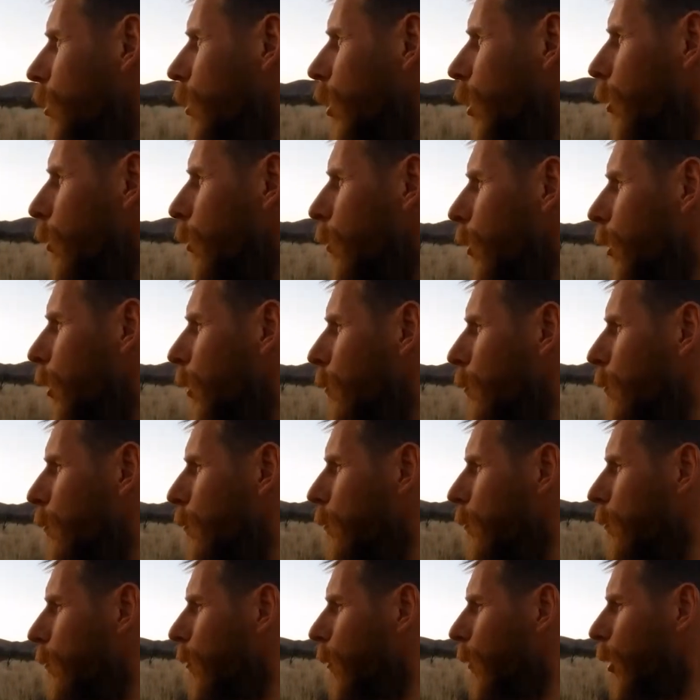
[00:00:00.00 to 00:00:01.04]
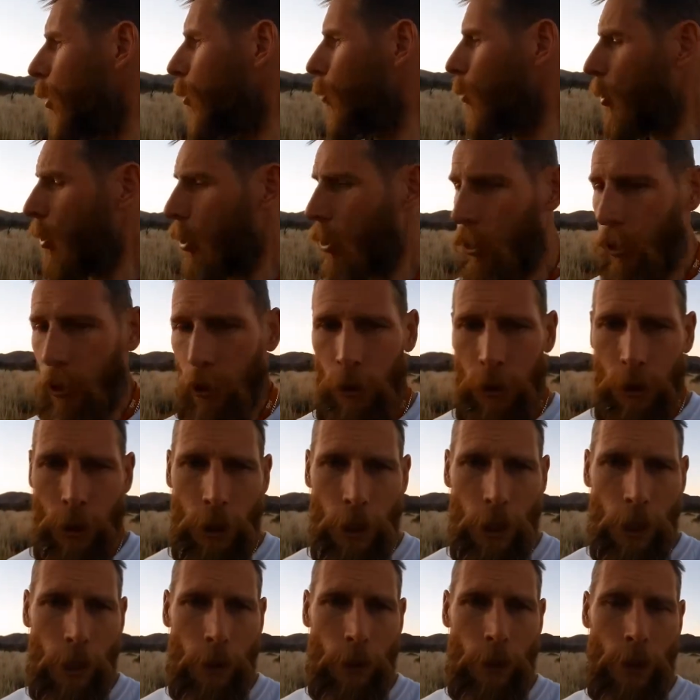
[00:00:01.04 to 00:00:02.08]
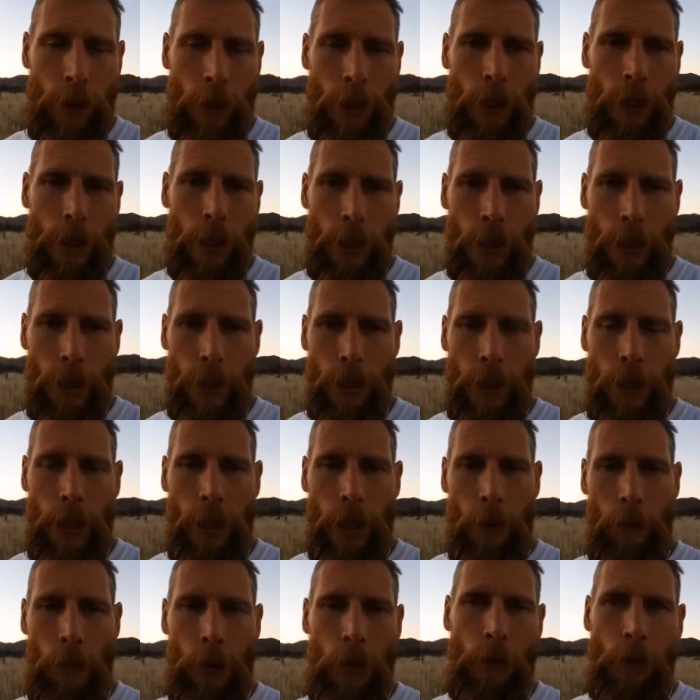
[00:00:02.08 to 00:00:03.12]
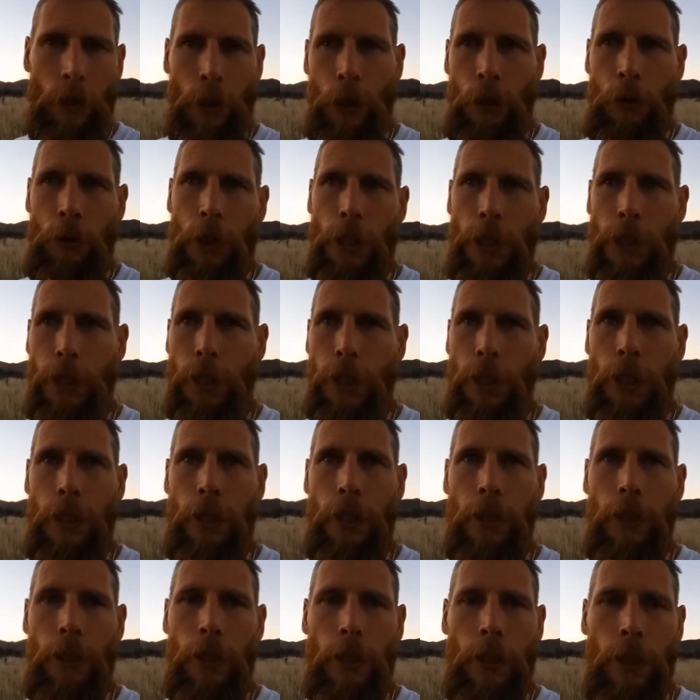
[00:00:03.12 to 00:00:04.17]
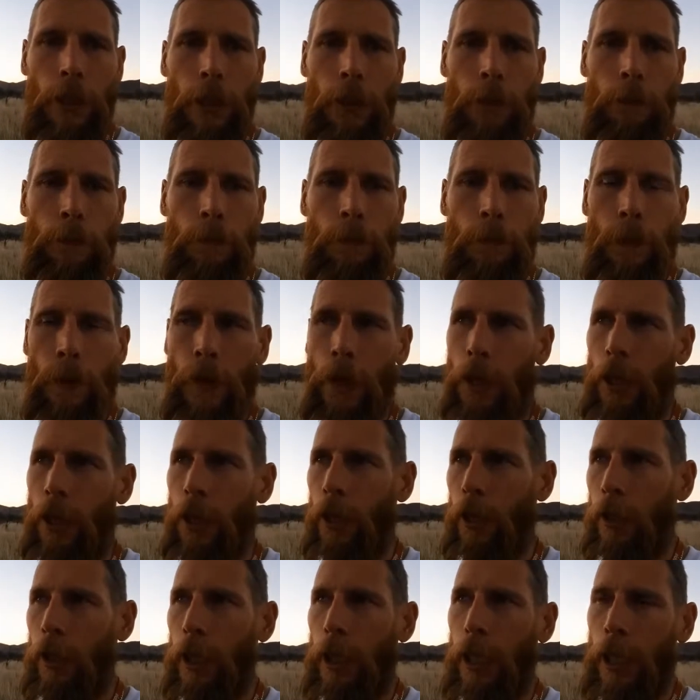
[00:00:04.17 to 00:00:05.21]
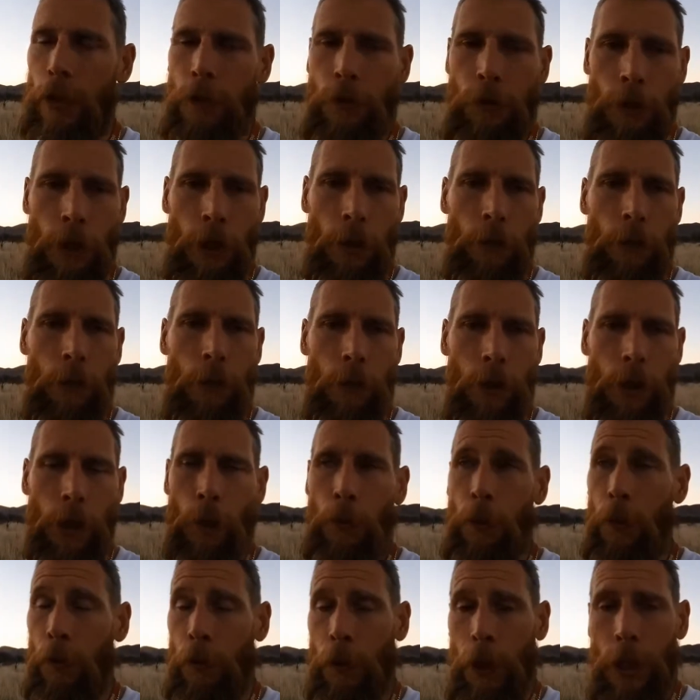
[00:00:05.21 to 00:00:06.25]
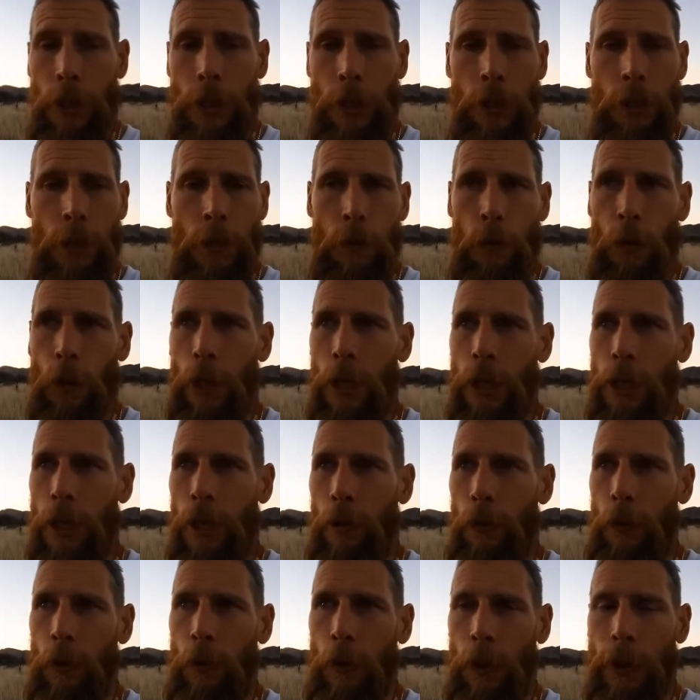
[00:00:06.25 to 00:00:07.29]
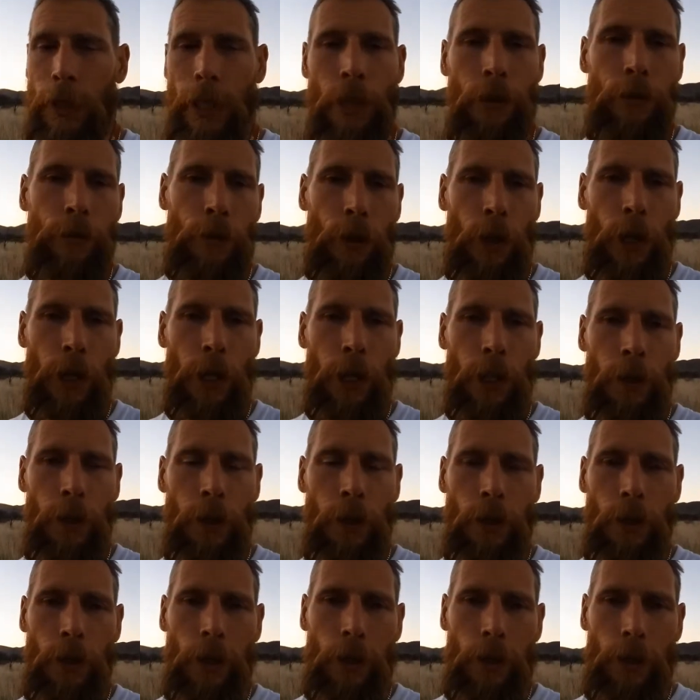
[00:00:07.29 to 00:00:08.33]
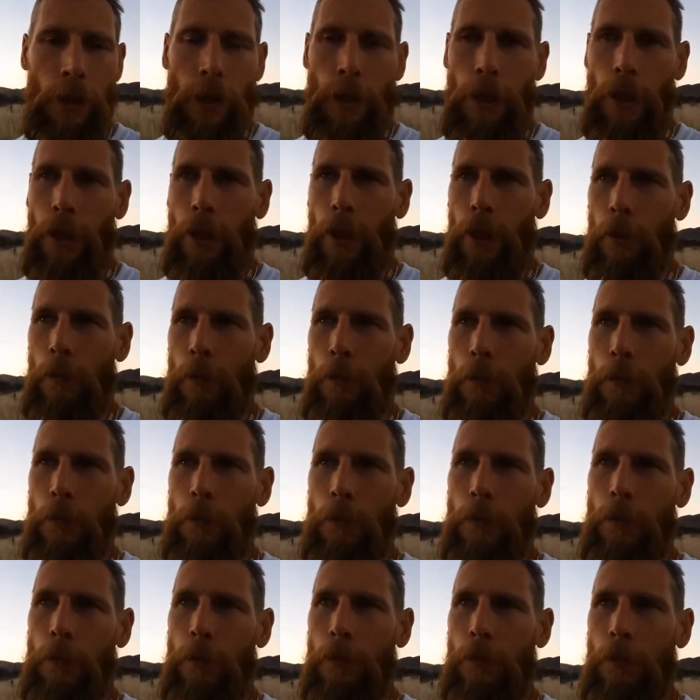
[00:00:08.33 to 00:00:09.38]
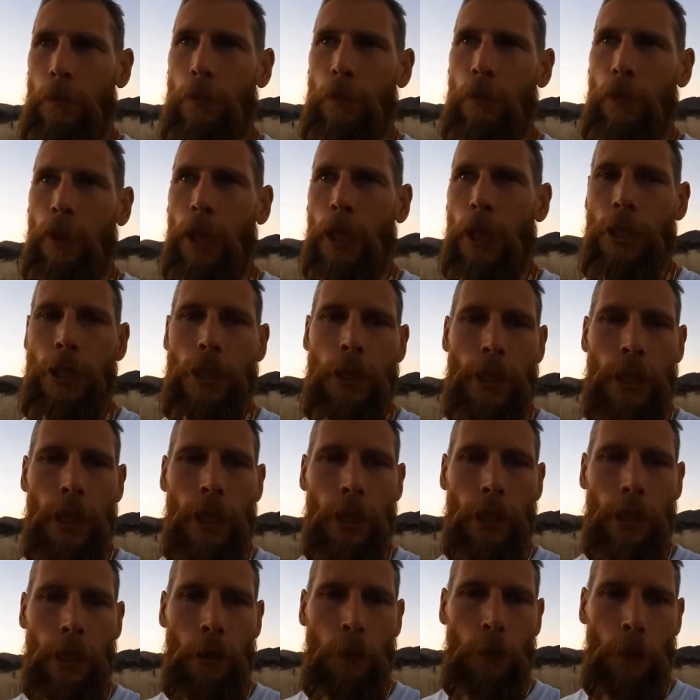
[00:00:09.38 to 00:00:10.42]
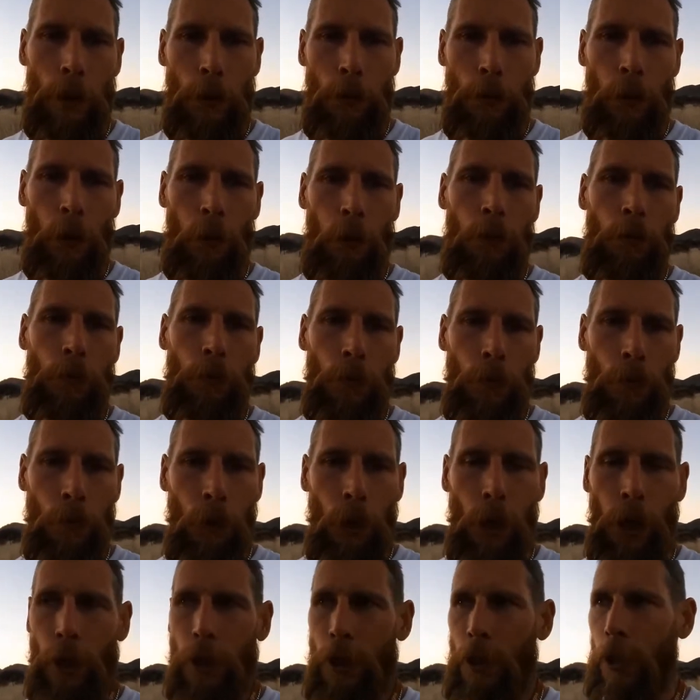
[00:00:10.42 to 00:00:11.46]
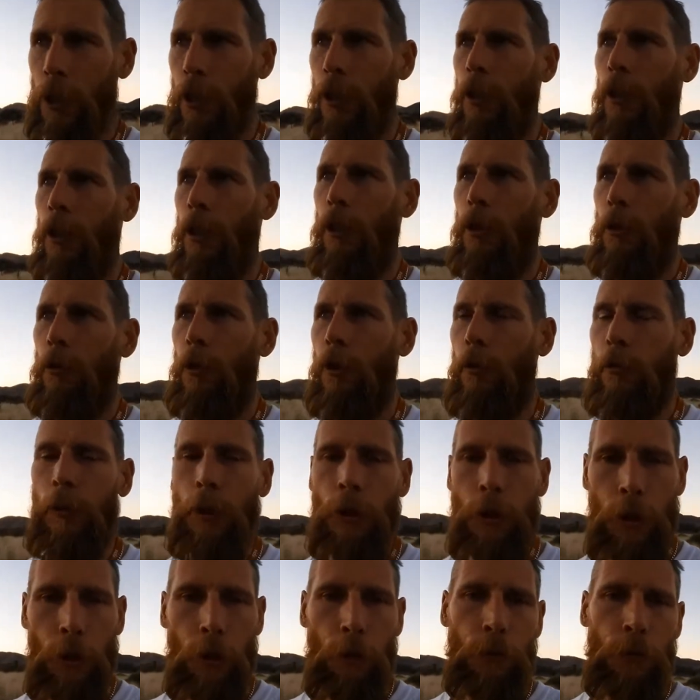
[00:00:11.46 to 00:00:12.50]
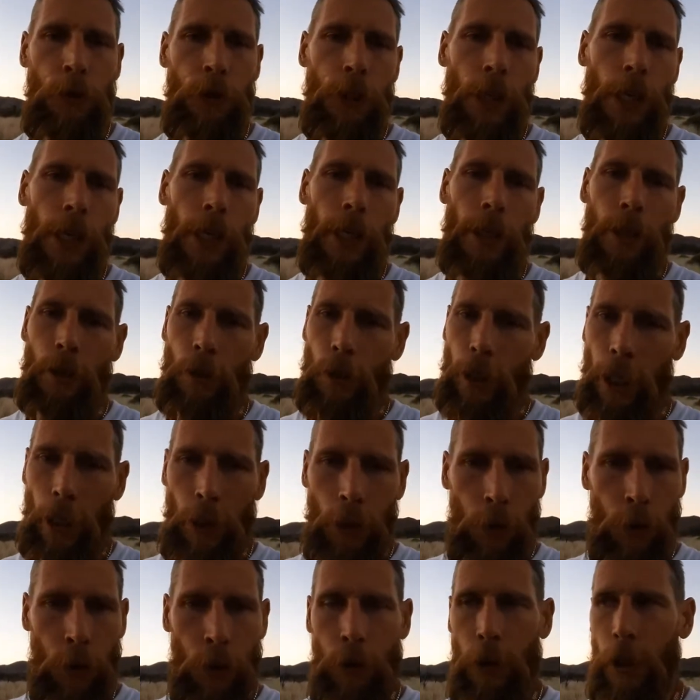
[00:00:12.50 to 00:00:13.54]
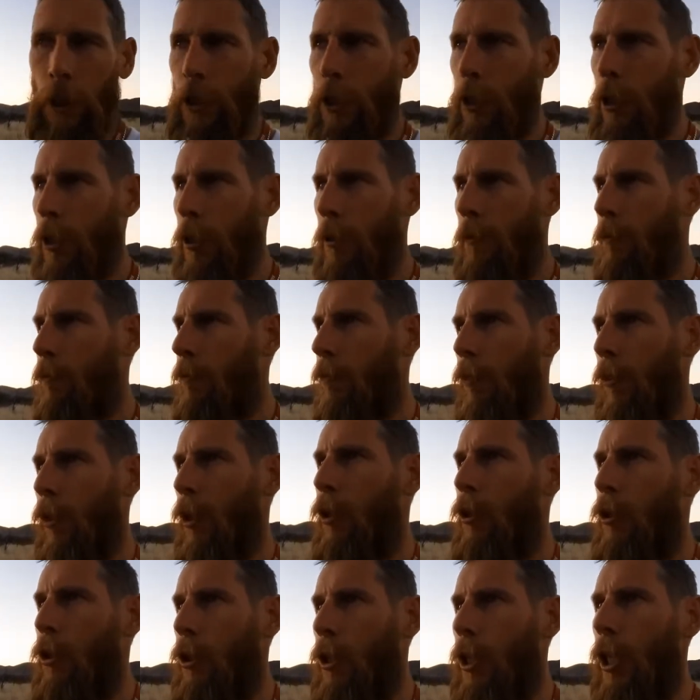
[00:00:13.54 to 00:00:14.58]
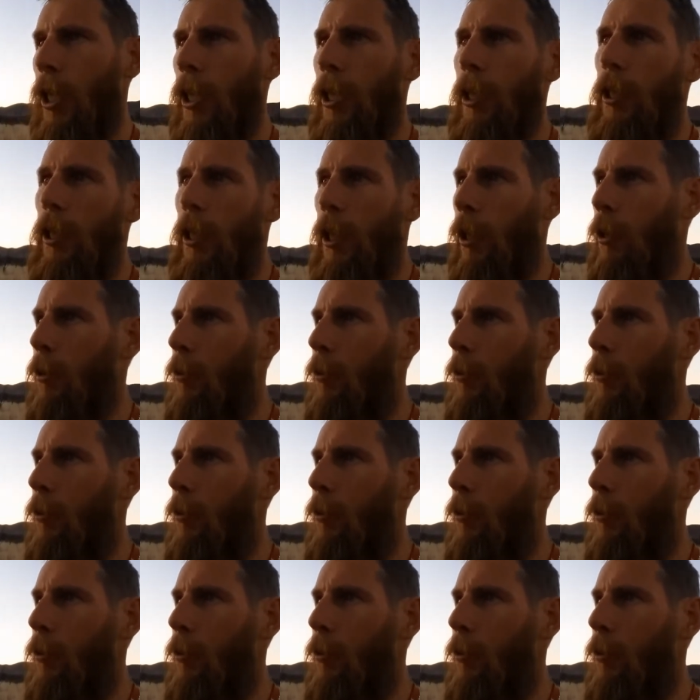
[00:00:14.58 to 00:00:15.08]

so, um, which is good. You know, it, the, the, the numbers are increasing, um, and I think that's for a number, a couple of reasons. One is that we're identifying um, places that can be a problem for the riders whether it be soft sand, cattle grids, just any you